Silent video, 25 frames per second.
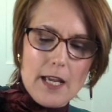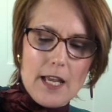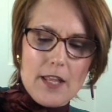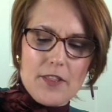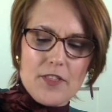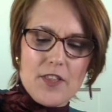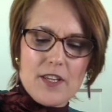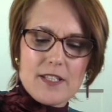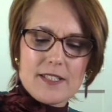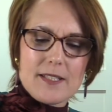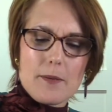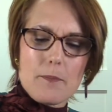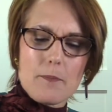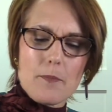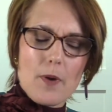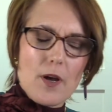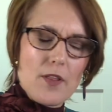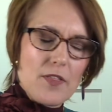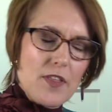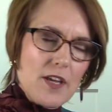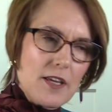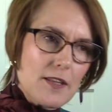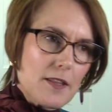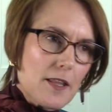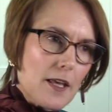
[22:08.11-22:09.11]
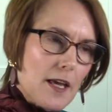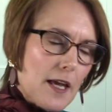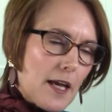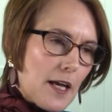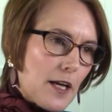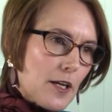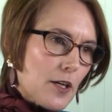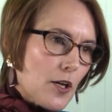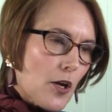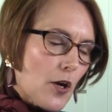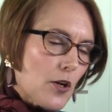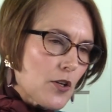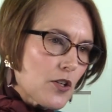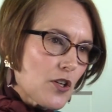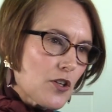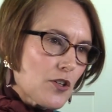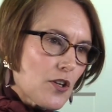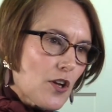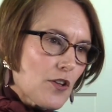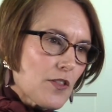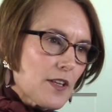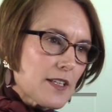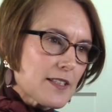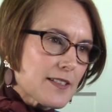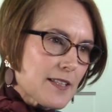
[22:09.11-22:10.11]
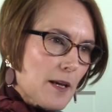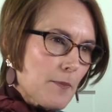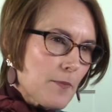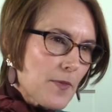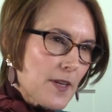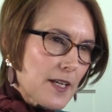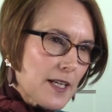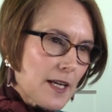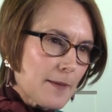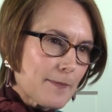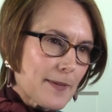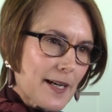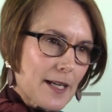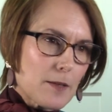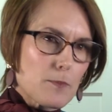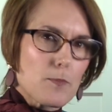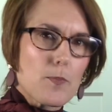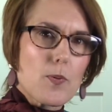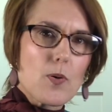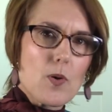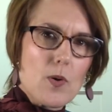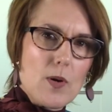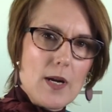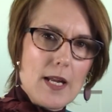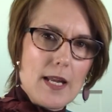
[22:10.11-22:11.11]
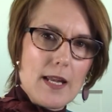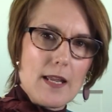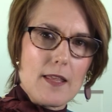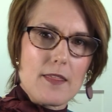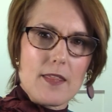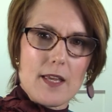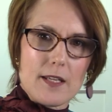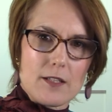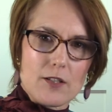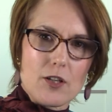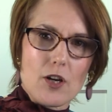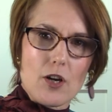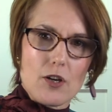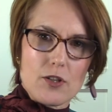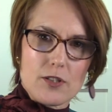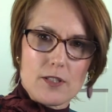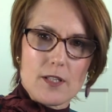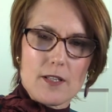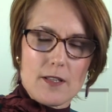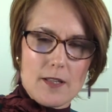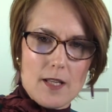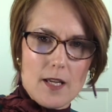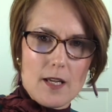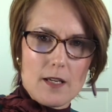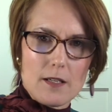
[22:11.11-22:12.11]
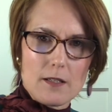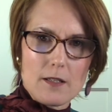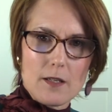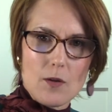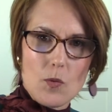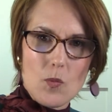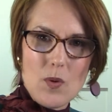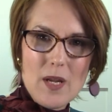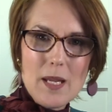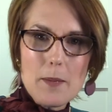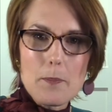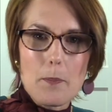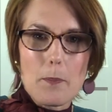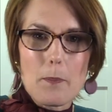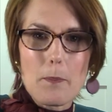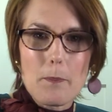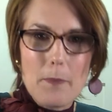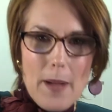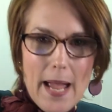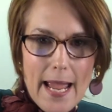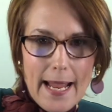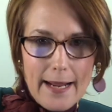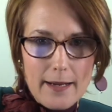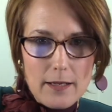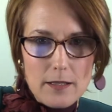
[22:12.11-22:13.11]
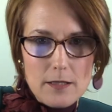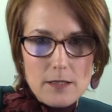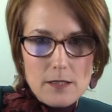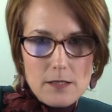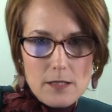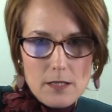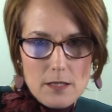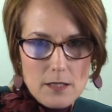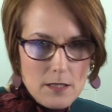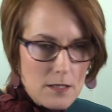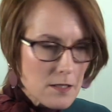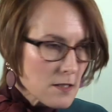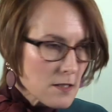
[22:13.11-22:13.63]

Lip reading: There's something about prayer that goes in there. We banked,